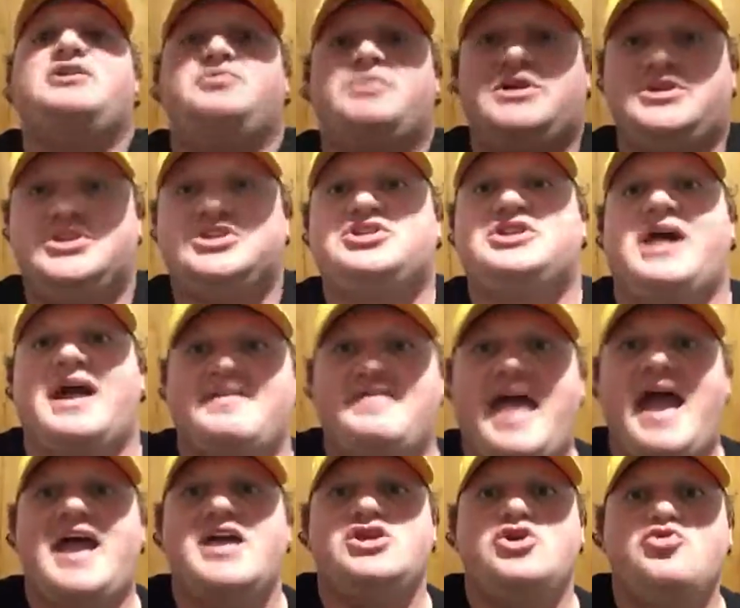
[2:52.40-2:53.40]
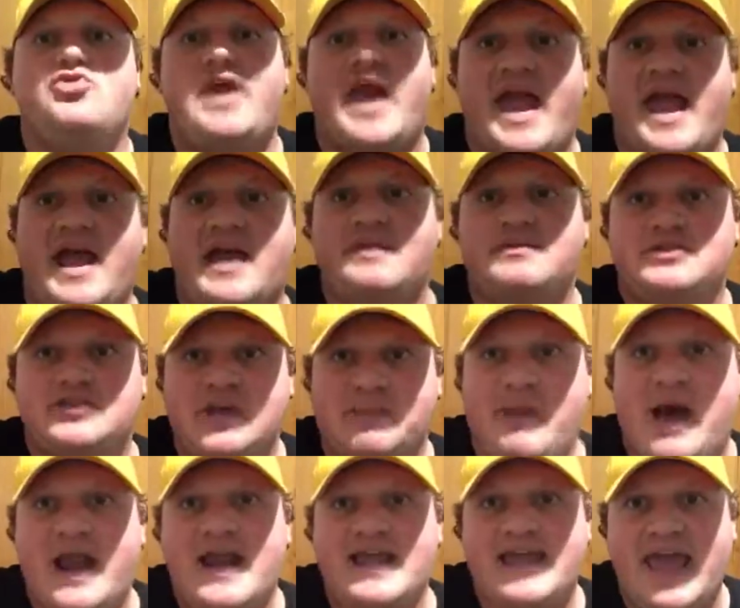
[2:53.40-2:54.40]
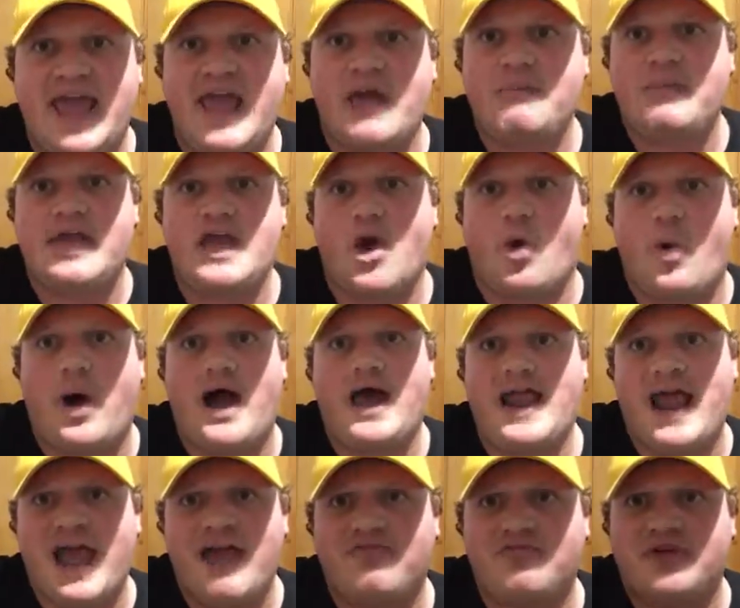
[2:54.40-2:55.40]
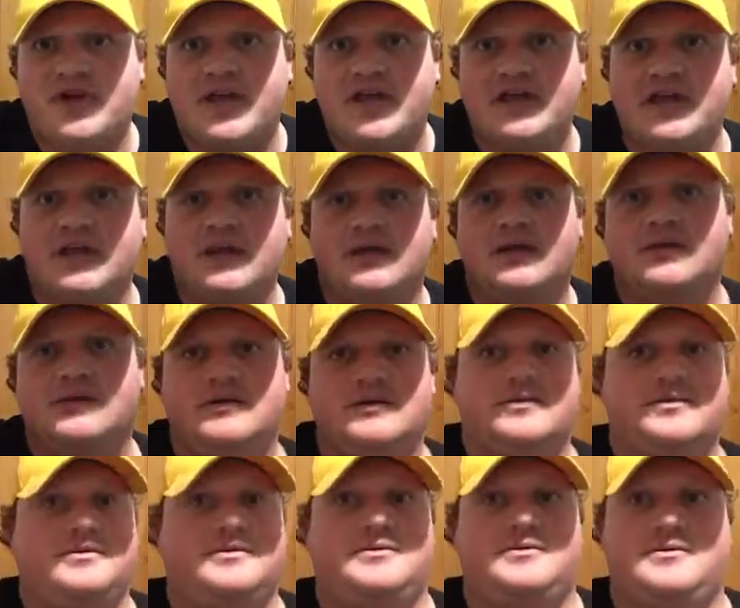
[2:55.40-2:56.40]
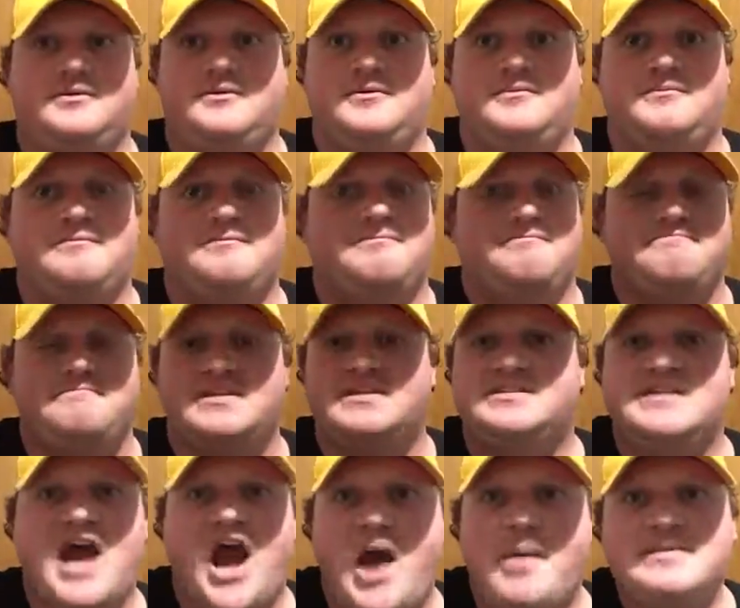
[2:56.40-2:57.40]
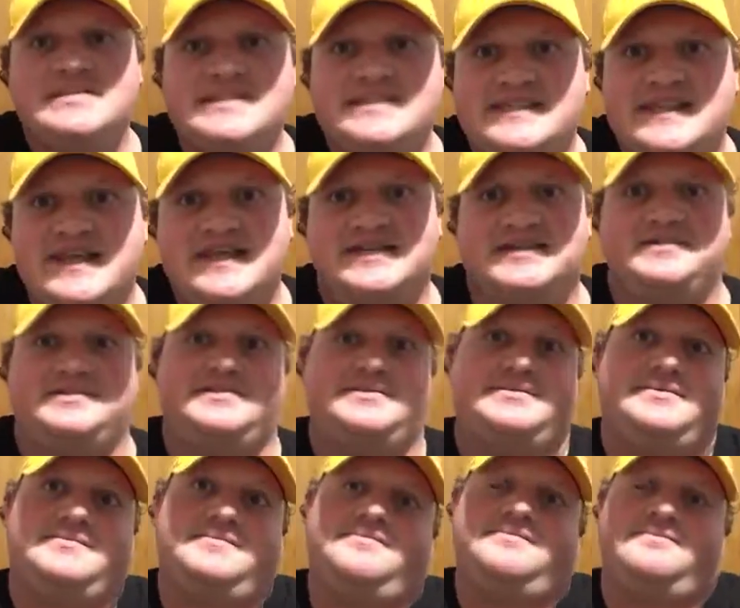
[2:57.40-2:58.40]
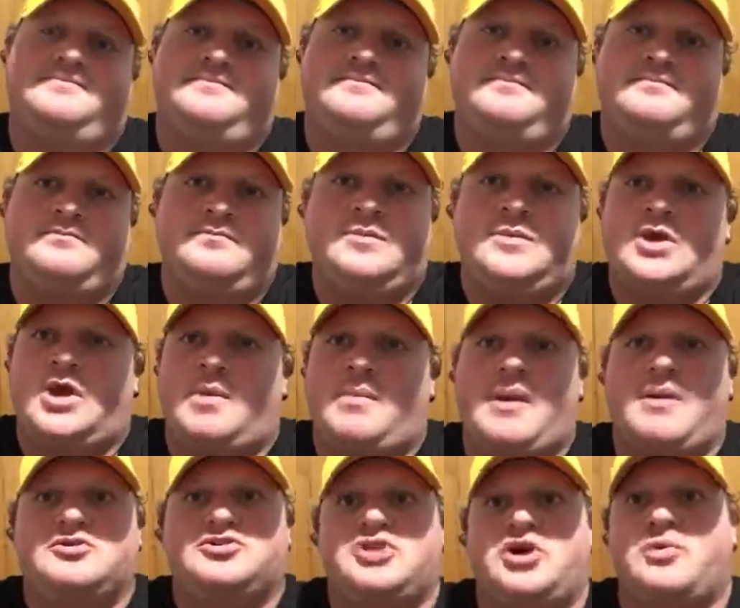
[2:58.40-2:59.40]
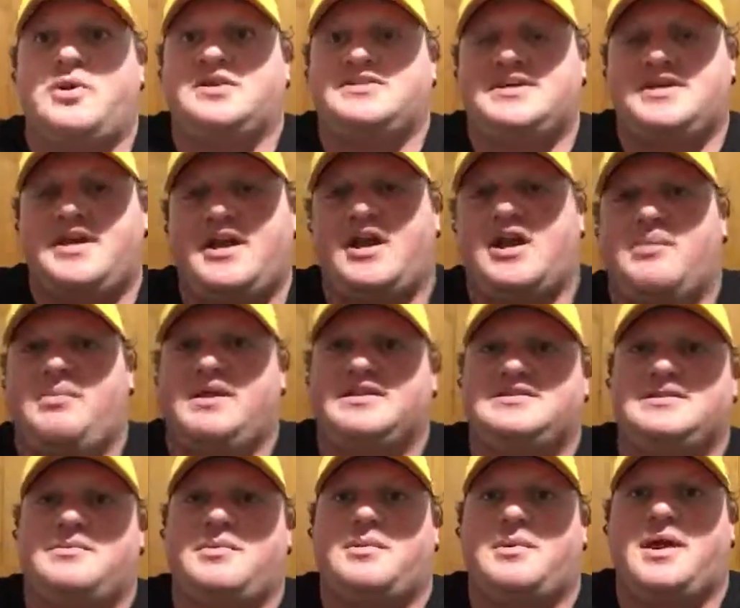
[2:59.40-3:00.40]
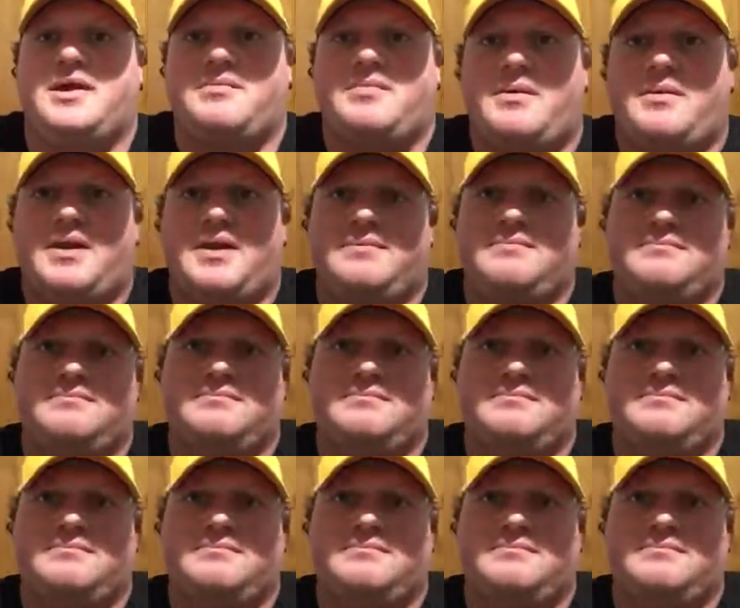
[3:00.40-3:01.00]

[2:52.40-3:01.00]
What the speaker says: But just like that, somebody can be a white African. It's common sense. Hope everyone's doing well. Take care. God bless them. Bye-bye. Bye-bye.